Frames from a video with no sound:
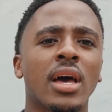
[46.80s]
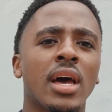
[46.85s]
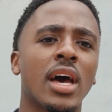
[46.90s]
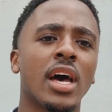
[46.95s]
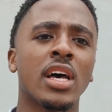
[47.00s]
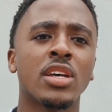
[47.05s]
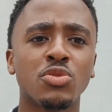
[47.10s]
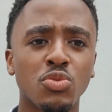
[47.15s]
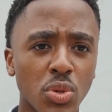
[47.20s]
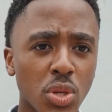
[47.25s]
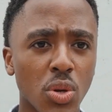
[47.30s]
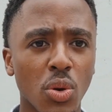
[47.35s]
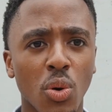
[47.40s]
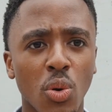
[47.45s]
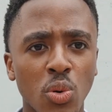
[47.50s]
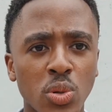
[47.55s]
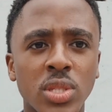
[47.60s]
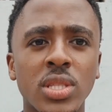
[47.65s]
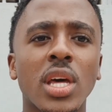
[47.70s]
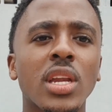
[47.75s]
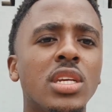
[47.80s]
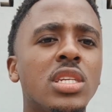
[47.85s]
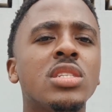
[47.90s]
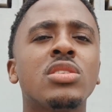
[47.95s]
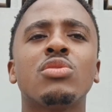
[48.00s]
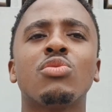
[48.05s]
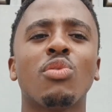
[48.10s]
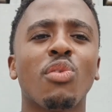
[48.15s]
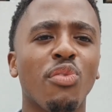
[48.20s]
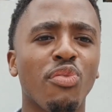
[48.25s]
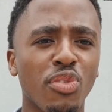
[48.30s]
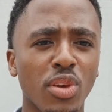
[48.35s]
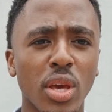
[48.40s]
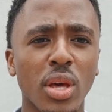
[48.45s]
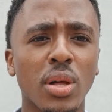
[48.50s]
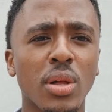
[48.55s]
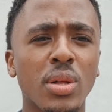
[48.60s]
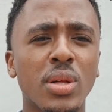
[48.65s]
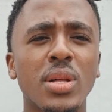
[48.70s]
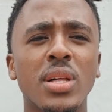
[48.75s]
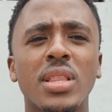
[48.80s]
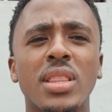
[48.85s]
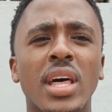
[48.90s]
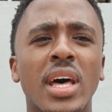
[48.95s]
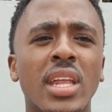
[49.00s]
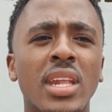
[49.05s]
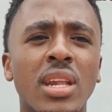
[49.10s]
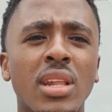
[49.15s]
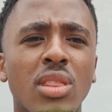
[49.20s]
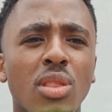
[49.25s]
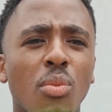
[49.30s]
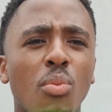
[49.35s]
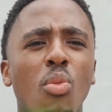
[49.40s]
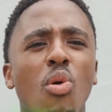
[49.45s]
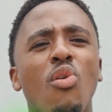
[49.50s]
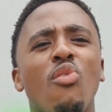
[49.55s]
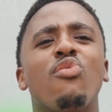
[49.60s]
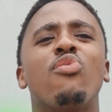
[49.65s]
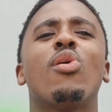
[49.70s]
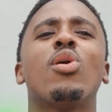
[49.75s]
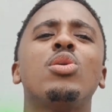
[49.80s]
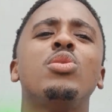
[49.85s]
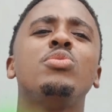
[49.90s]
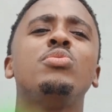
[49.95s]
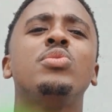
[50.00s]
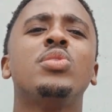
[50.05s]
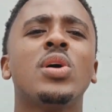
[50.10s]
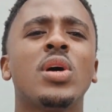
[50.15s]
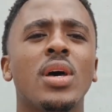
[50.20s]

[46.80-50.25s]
As we know, studies reveal that the more volume